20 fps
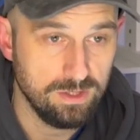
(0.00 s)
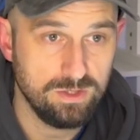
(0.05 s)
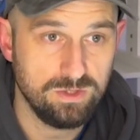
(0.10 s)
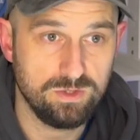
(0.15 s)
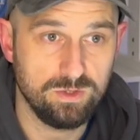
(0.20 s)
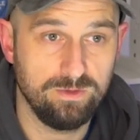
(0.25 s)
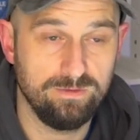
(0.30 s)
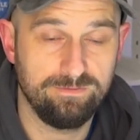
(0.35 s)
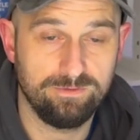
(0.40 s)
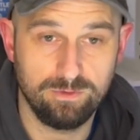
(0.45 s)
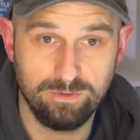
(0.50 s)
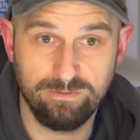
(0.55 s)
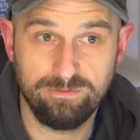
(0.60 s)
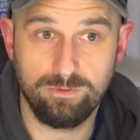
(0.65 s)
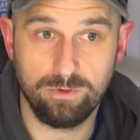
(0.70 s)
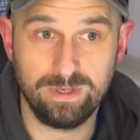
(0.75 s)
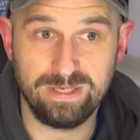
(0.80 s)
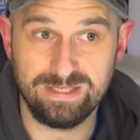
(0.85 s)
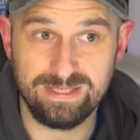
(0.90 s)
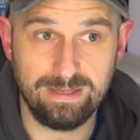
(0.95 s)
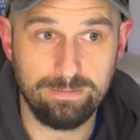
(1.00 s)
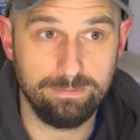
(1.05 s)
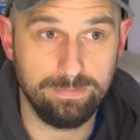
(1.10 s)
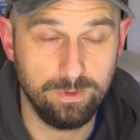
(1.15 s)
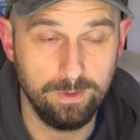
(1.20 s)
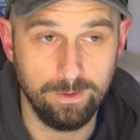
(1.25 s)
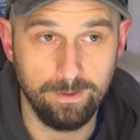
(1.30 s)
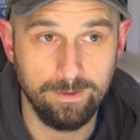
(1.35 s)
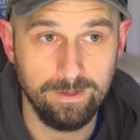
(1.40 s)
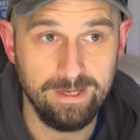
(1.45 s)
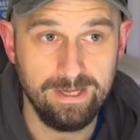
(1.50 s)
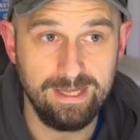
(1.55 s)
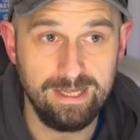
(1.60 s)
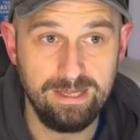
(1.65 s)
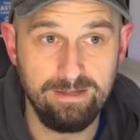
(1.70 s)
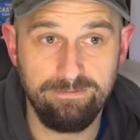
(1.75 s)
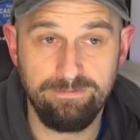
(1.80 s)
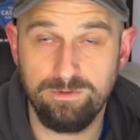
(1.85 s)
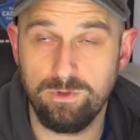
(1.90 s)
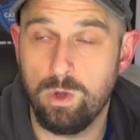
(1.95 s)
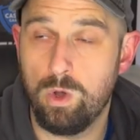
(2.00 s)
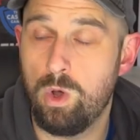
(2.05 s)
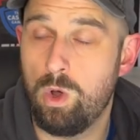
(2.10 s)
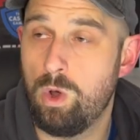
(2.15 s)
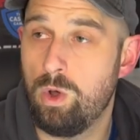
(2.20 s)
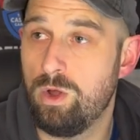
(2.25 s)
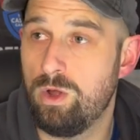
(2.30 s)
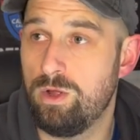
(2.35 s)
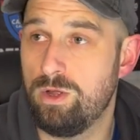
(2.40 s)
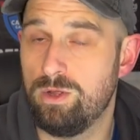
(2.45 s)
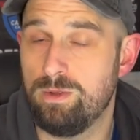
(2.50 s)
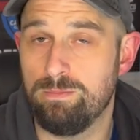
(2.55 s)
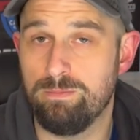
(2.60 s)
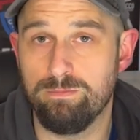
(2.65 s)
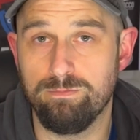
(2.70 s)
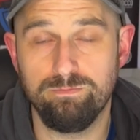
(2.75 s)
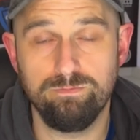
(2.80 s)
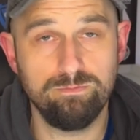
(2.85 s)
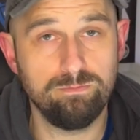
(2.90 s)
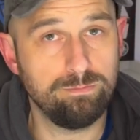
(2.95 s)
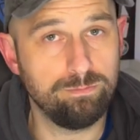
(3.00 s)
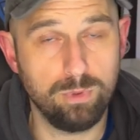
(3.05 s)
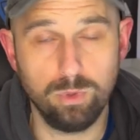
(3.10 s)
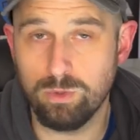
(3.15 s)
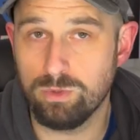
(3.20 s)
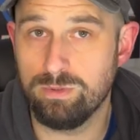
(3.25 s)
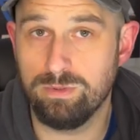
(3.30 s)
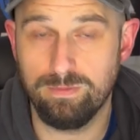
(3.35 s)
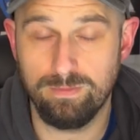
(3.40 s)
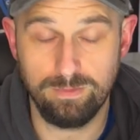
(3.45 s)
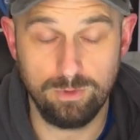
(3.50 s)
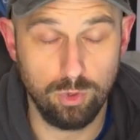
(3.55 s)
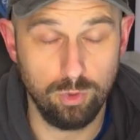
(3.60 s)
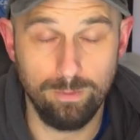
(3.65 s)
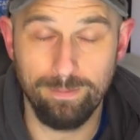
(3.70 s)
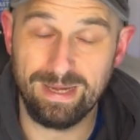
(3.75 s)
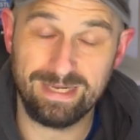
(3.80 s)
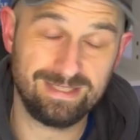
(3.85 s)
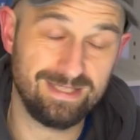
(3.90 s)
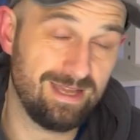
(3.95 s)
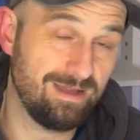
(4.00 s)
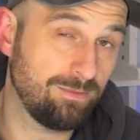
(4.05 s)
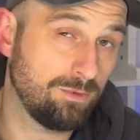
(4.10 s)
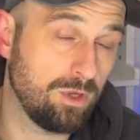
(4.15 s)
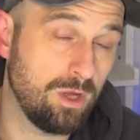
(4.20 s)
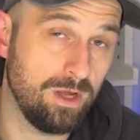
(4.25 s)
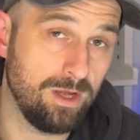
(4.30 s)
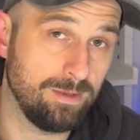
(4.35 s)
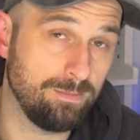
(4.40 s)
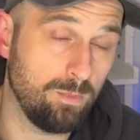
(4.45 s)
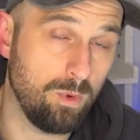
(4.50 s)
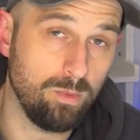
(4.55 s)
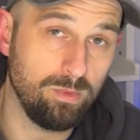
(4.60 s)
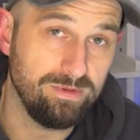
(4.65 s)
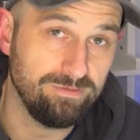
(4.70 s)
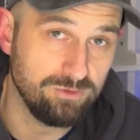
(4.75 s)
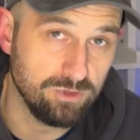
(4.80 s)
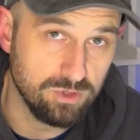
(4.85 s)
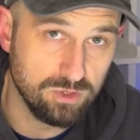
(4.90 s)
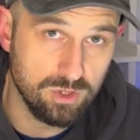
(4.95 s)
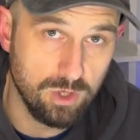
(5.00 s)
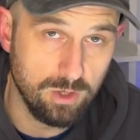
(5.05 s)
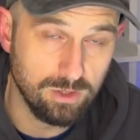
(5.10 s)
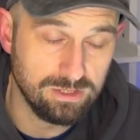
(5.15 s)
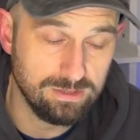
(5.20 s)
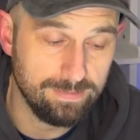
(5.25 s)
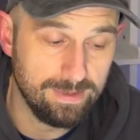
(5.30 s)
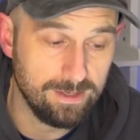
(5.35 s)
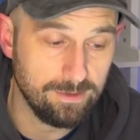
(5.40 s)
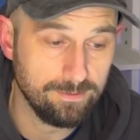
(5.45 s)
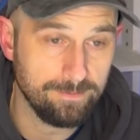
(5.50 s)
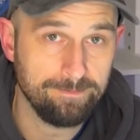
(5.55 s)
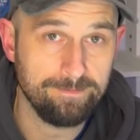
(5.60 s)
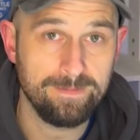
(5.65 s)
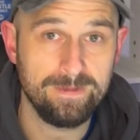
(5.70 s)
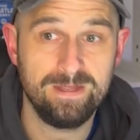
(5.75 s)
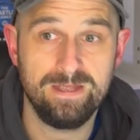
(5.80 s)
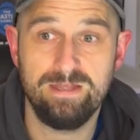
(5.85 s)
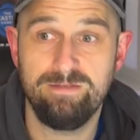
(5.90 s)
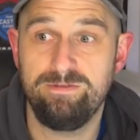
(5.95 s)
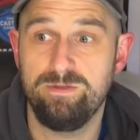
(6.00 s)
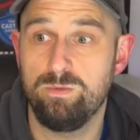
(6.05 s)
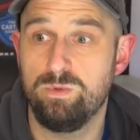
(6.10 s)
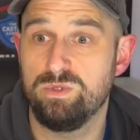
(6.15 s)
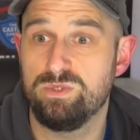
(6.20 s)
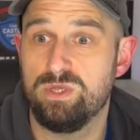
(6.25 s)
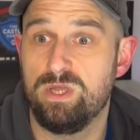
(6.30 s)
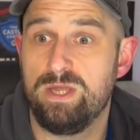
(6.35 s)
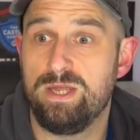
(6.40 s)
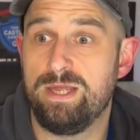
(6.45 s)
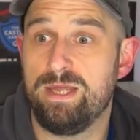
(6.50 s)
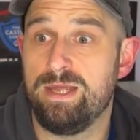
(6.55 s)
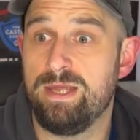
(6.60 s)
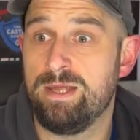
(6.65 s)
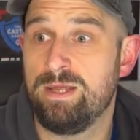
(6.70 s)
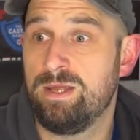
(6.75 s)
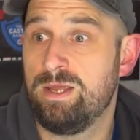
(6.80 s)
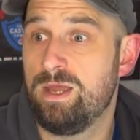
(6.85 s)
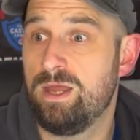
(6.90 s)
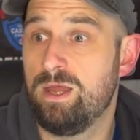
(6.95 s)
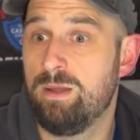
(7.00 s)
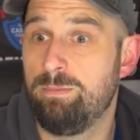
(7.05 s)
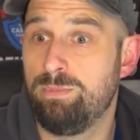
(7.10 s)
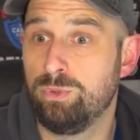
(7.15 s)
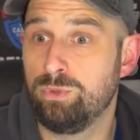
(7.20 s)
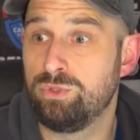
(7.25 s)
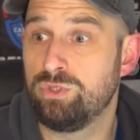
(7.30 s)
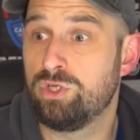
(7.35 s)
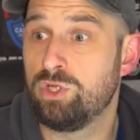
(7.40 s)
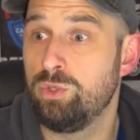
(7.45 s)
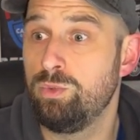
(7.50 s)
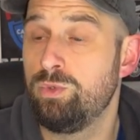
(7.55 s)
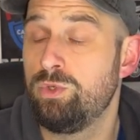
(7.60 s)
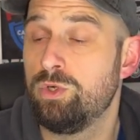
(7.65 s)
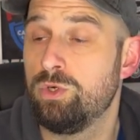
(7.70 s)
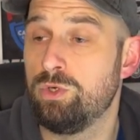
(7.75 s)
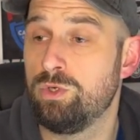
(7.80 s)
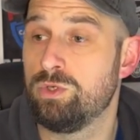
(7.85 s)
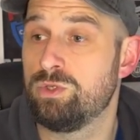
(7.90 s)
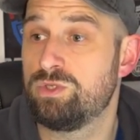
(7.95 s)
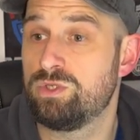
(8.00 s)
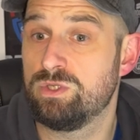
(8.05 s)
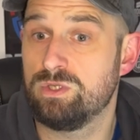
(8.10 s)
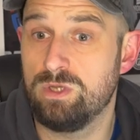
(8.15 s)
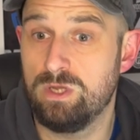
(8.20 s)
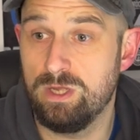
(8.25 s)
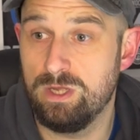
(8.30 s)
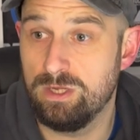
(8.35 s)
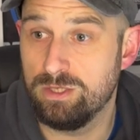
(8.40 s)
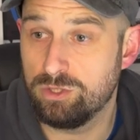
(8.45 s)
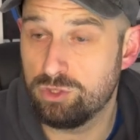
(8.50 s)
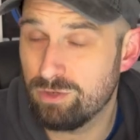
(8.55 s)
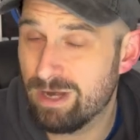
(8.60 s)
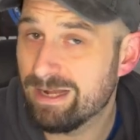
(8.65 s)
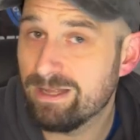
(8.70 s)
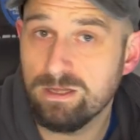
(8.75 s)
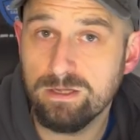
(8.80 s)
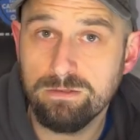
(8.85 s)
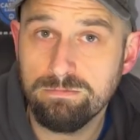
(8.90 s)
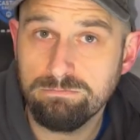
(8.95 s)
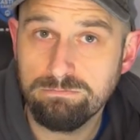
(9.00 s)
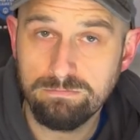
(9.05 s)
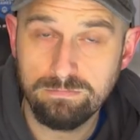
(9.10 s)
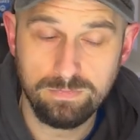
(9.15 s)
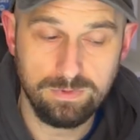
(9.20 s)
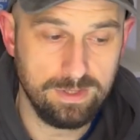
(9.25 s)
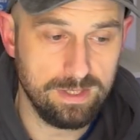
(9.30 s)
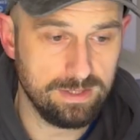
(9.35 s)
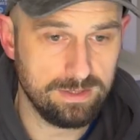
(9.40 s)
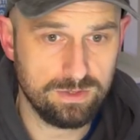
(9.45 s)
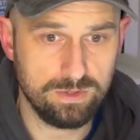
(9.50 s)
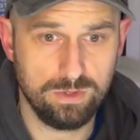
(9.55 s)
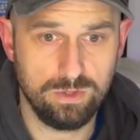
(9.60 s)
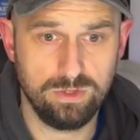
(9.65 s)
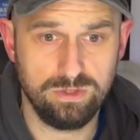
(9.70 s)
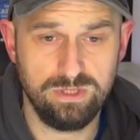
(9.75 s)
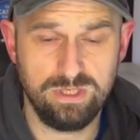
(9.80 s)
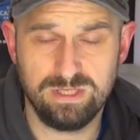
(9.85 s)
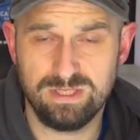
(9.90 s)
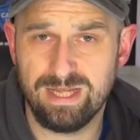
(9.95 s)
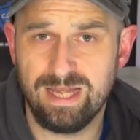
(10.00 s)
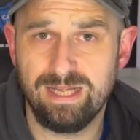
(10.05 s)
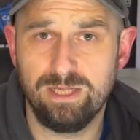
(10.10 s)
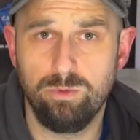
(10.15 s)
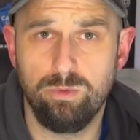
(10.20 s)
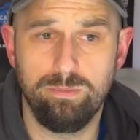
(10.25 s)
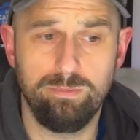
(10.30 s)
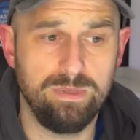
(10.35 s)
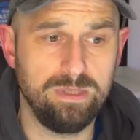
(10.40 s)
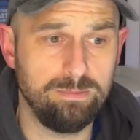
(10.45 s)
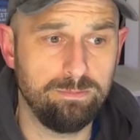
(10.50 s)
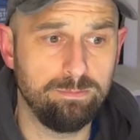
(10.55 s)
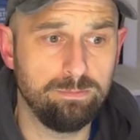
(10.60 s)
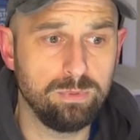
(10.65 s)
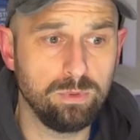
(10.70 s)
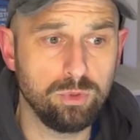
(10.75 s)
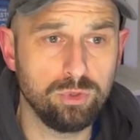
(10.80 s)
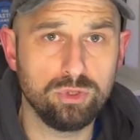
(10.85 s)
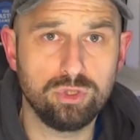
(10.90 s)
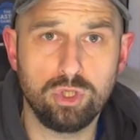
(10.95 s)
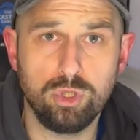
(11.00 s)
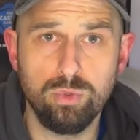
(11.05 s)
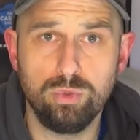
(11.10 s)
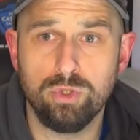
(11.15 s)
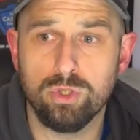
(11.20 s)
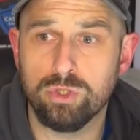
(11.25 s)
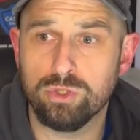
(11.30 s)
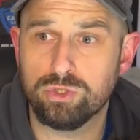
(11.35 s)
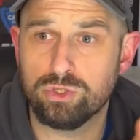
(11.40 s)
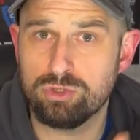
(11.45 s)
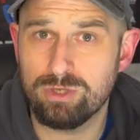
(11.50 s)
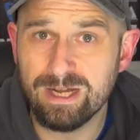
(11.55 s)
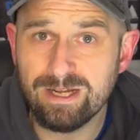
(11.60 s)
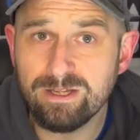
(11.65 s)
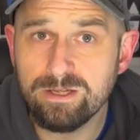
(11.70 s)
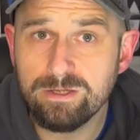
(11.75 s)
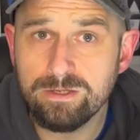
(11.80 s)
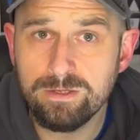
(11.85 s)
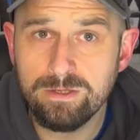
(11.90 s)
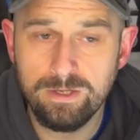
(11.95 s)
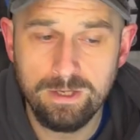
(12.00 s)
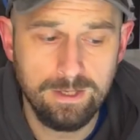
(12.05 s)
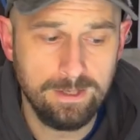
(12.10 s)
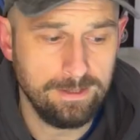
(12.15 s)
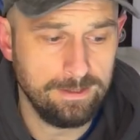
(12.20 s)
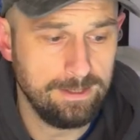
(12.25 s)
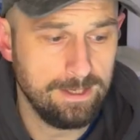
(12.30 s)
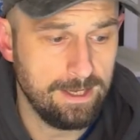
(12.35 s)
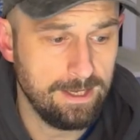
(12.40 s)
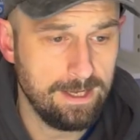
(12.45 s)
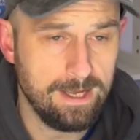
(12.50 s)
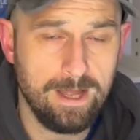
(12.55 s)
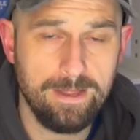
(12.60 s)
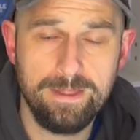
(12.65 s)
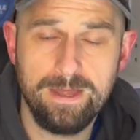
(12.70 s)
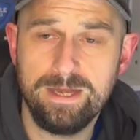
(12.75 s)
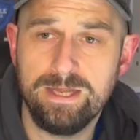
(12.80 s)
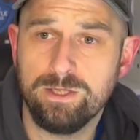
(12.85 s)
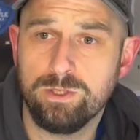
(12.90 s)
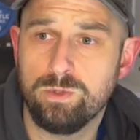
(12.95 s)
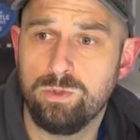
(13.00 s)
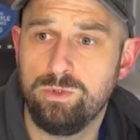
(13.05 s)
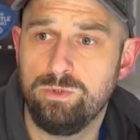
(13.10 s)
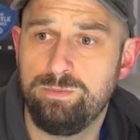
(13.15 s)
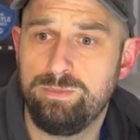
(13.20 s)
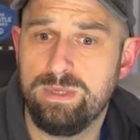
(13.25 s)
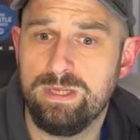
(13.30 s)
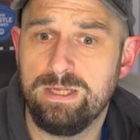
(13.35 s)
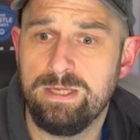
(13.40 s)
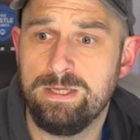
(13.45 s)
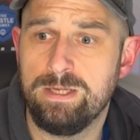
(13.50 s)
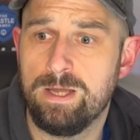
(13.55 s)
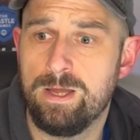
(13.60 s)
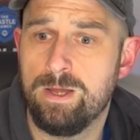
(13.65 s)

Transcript: So for example, if your book, going back to that what we've just talked about, if it was a blood glucose tracker, so your title would be blood glucose tracker, and then it could be